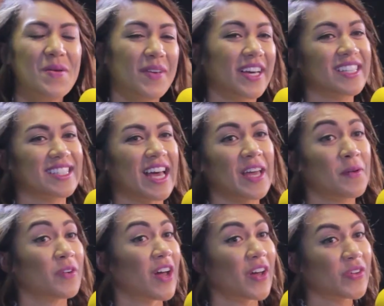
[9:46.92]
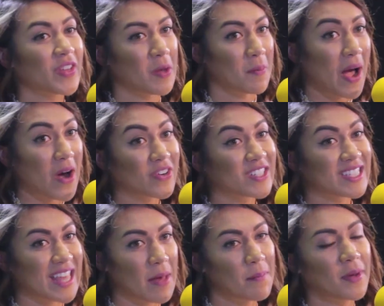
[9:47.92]
because that not only empowers
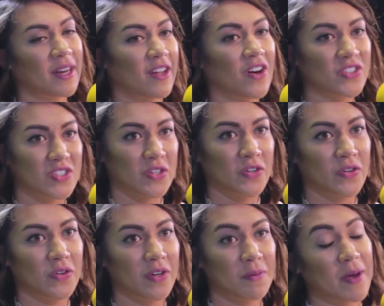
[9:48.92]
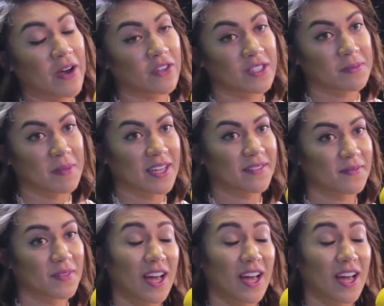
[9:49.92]
them, but it also empowers me.